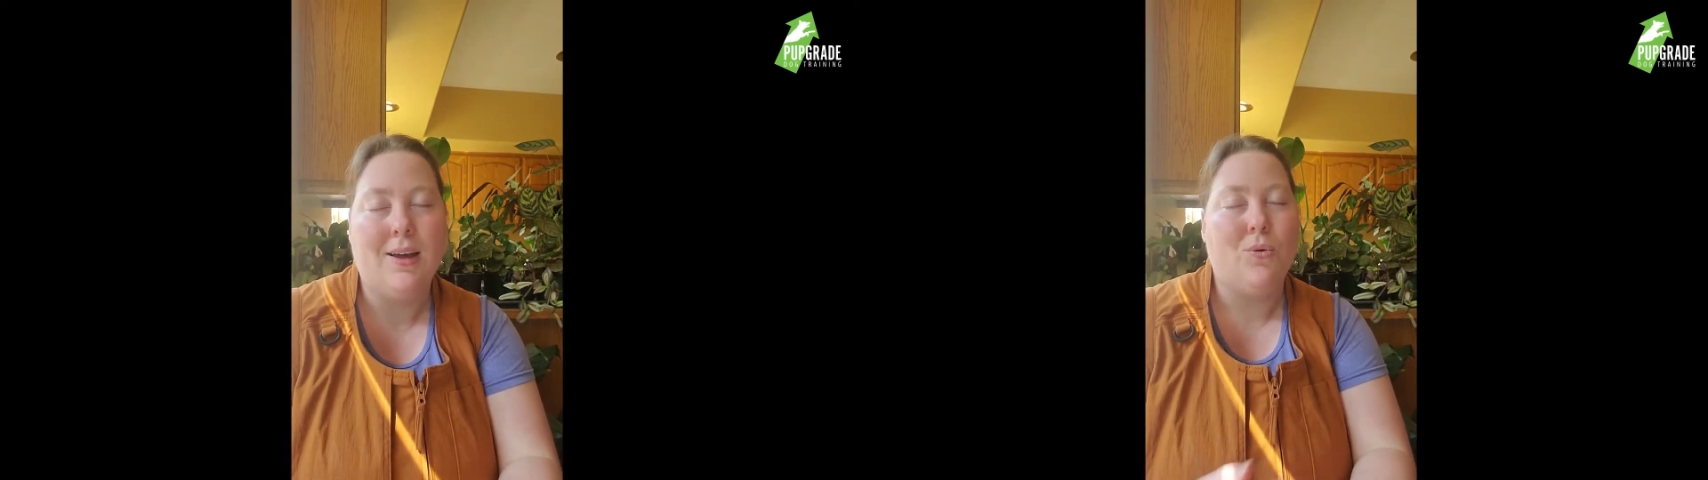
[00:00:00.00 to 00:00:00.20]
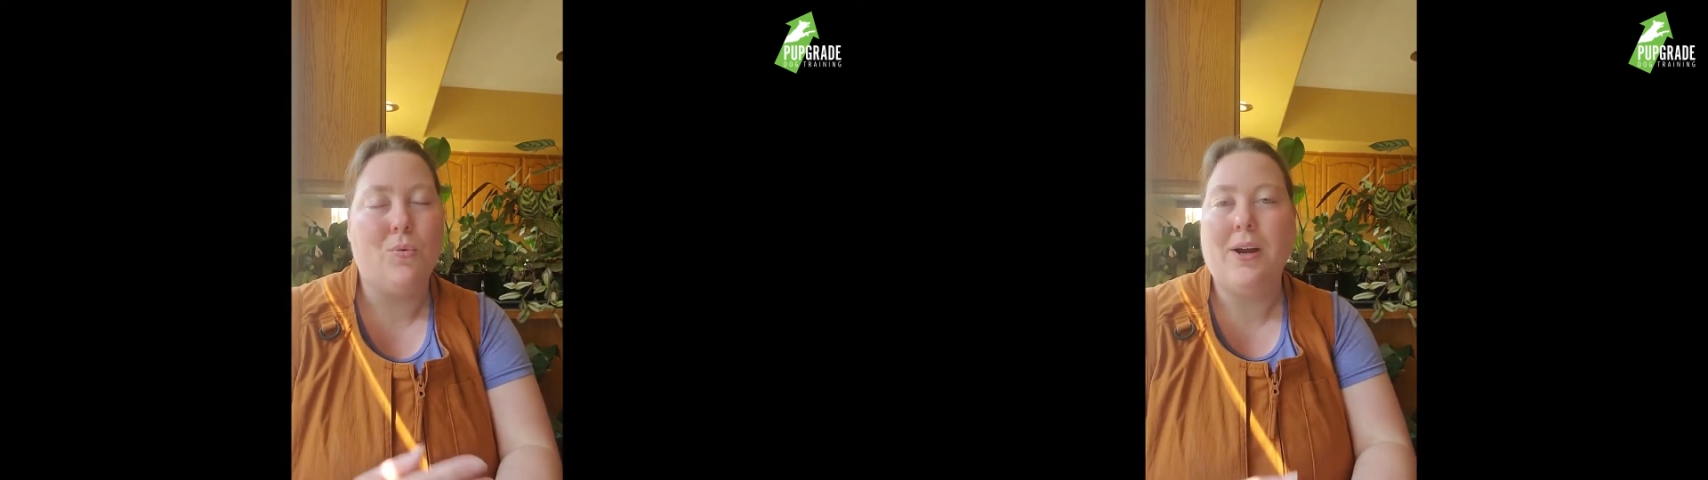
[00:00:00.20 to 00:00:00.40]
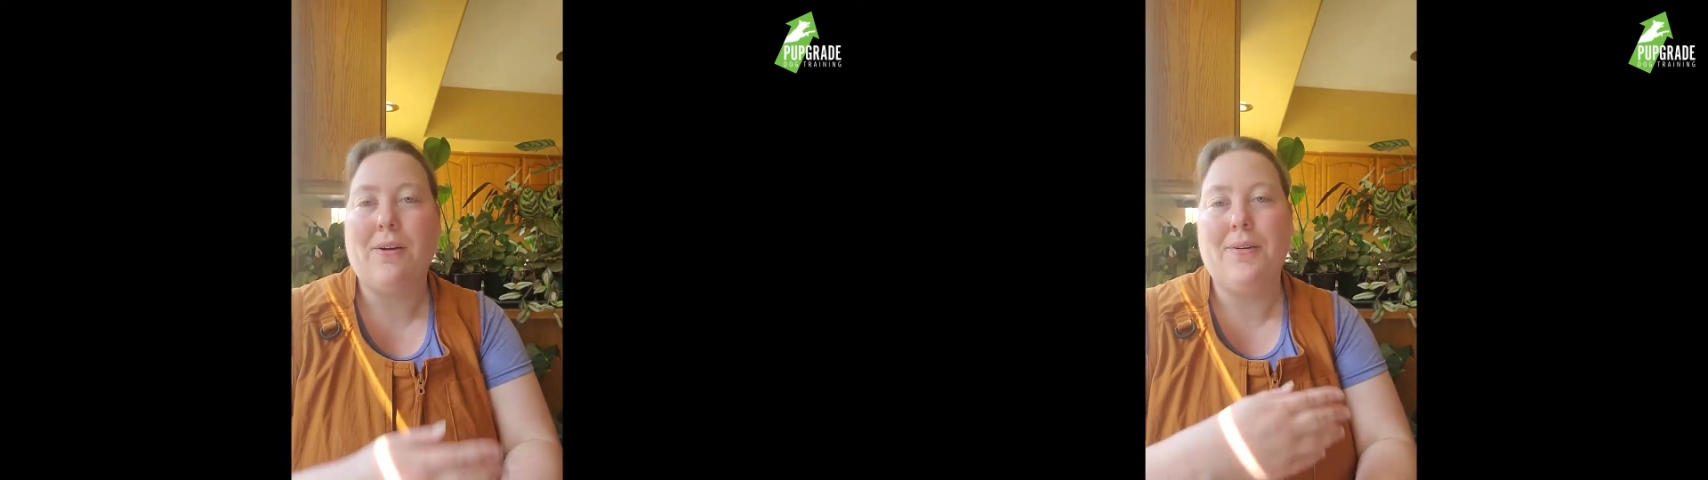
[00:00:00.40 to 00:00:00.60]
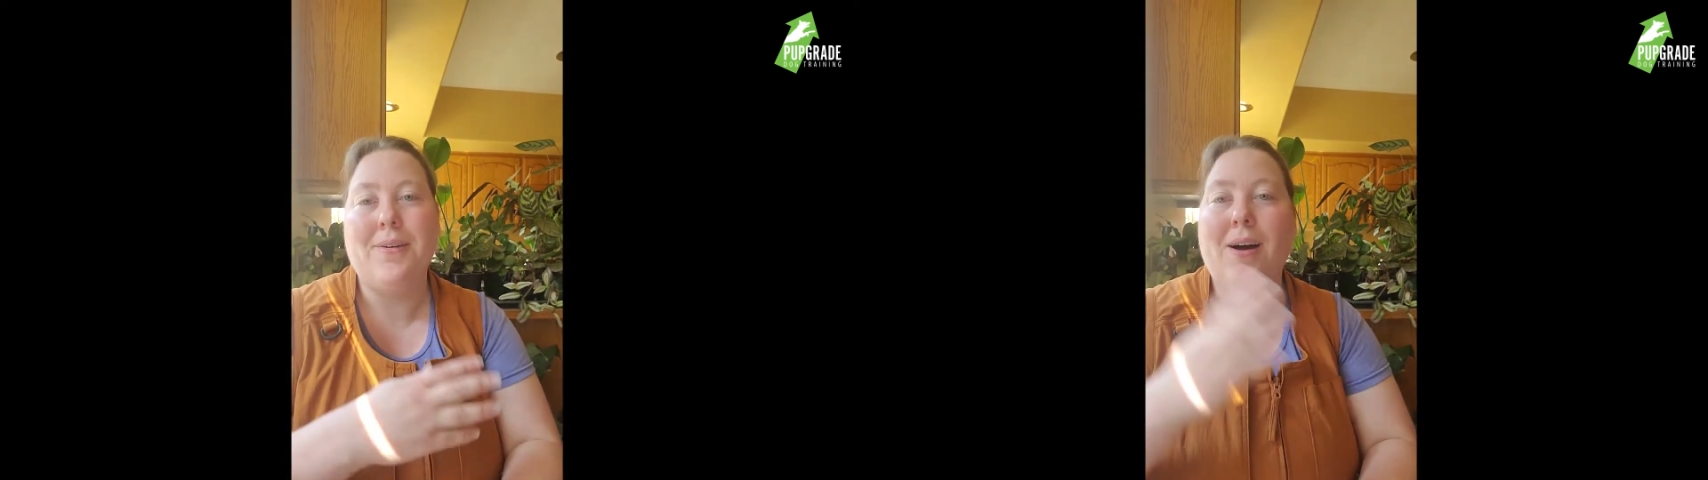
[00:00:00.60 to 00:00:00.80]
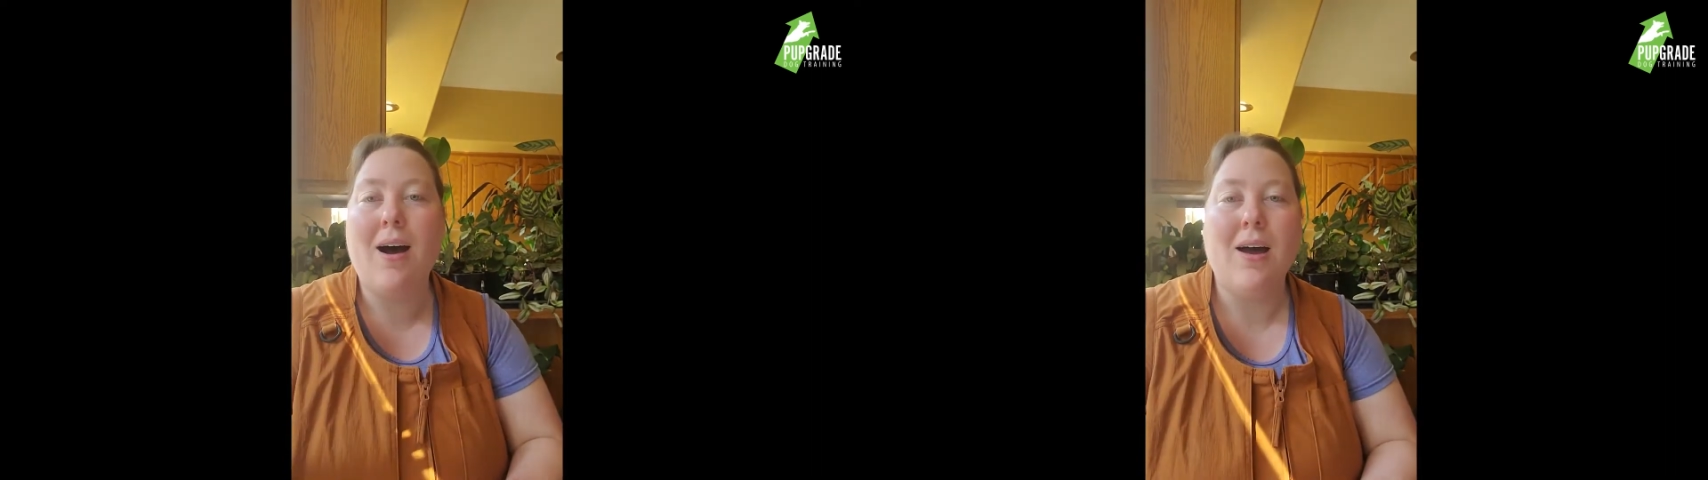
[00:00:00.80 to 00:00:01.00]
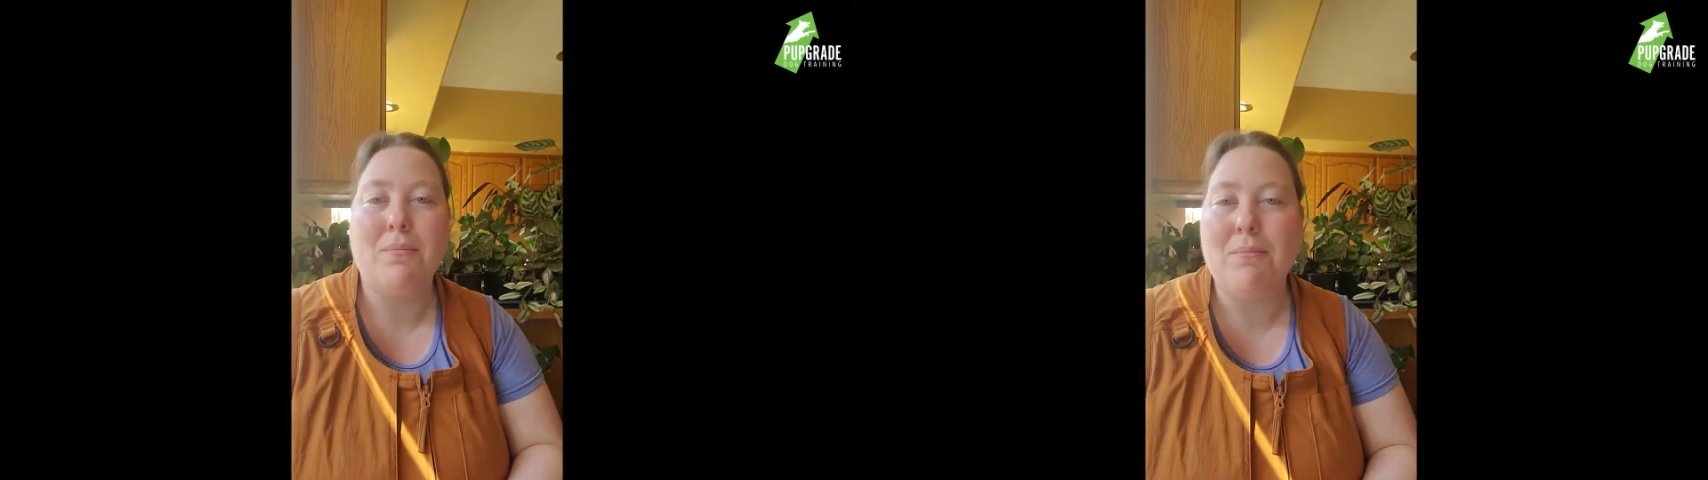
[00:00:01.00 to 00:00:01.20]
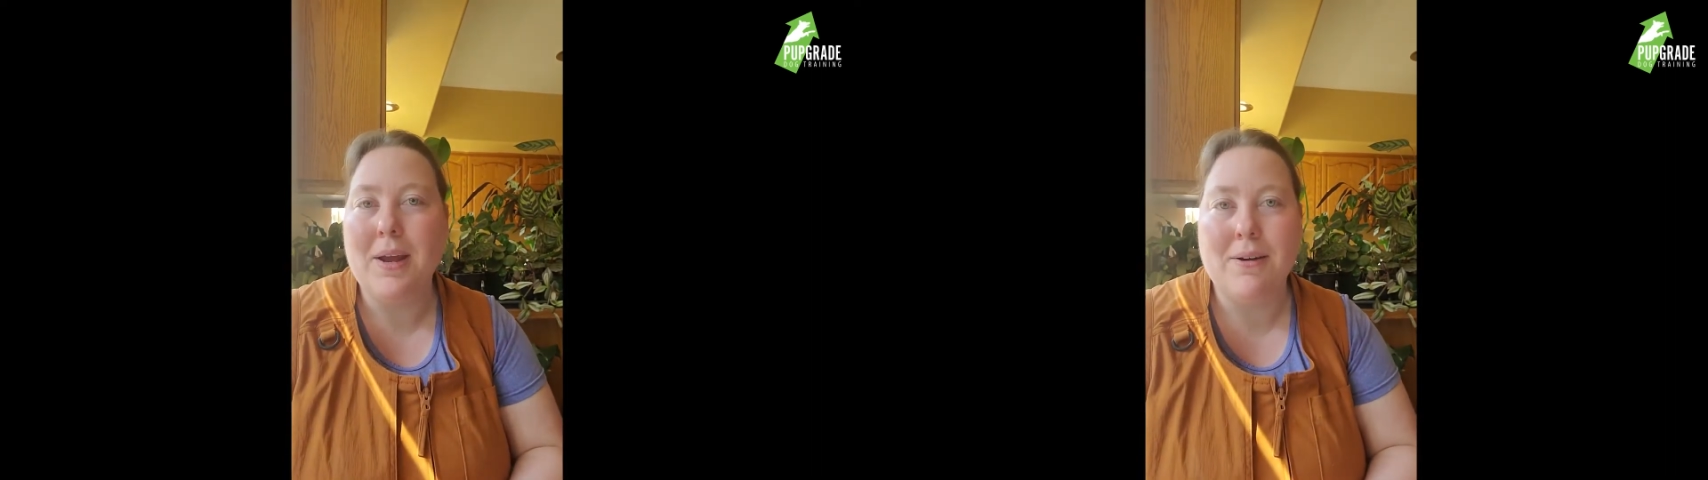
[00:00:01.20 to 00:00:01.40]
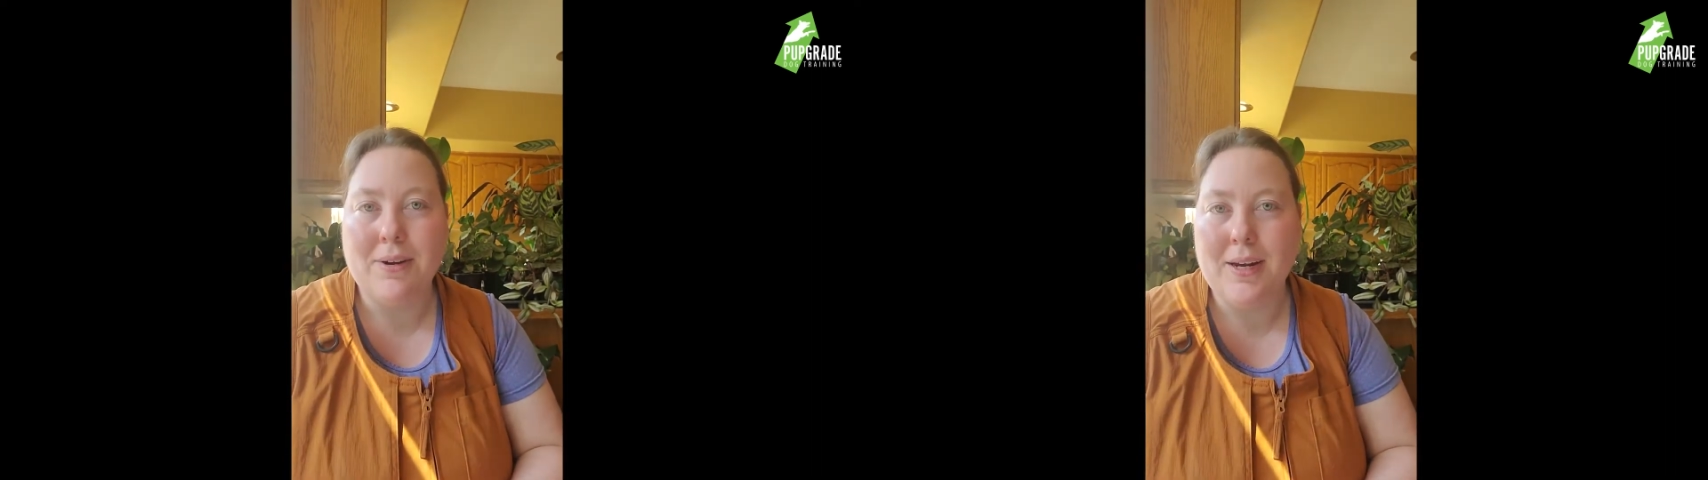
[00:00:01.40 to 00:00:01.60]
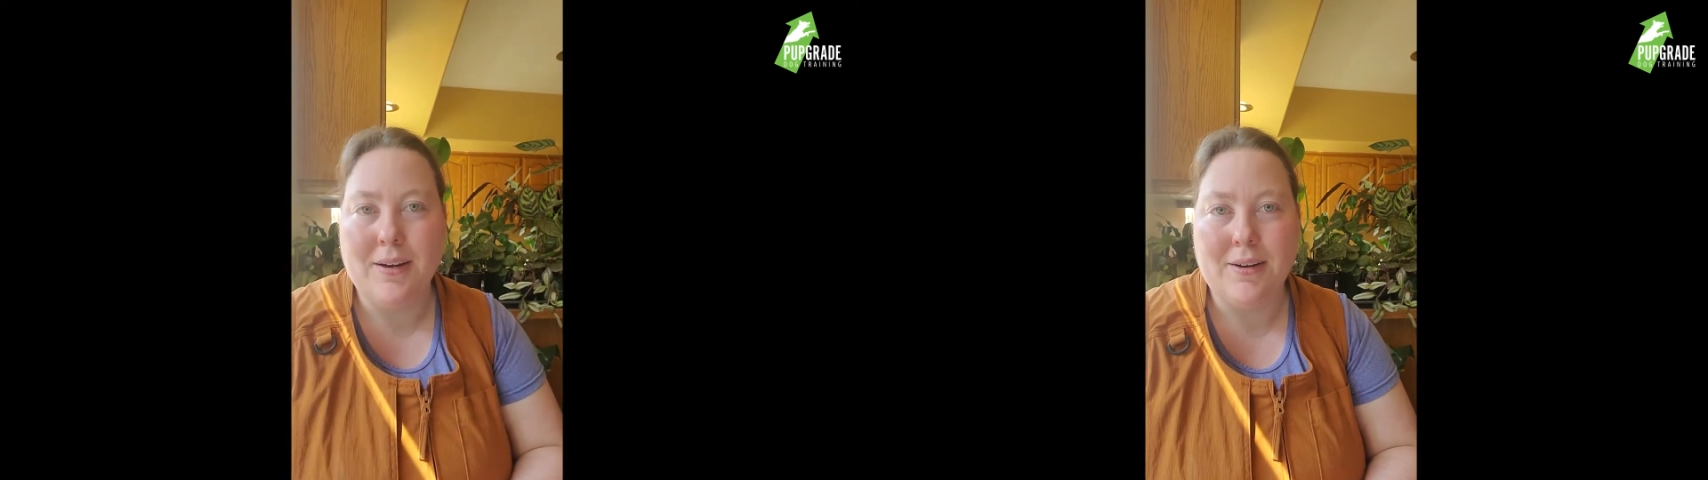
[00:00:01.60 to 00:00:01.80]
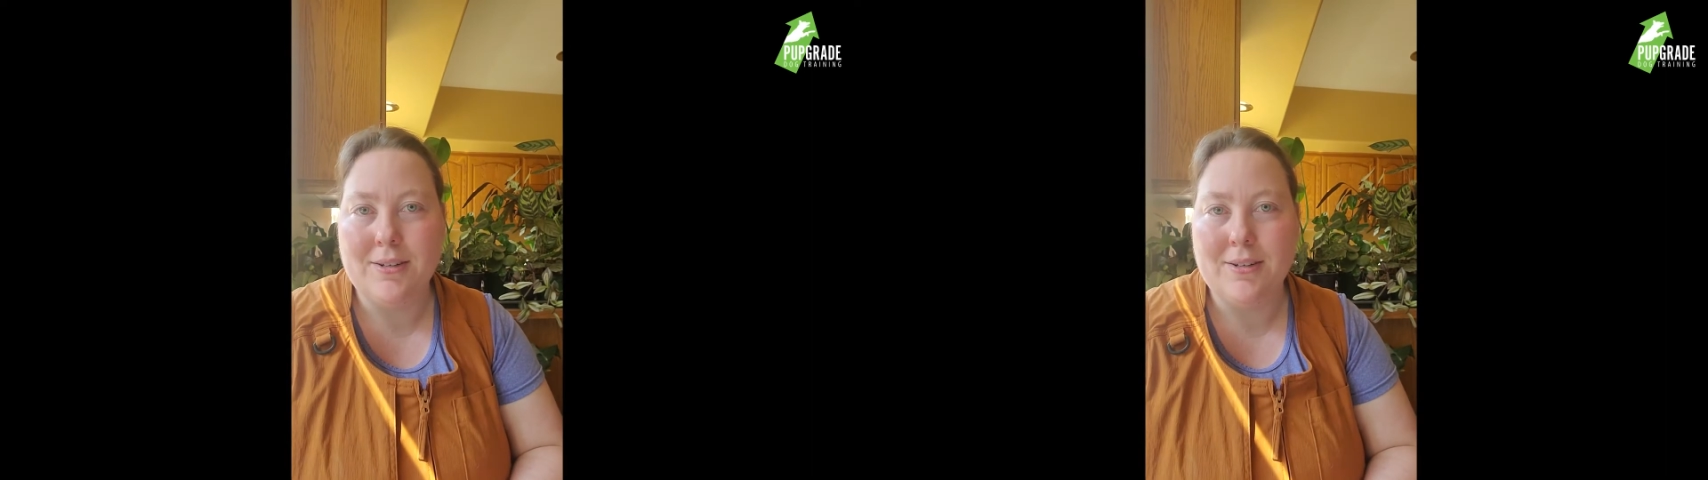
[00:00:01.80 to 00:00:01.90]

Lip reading: We are not married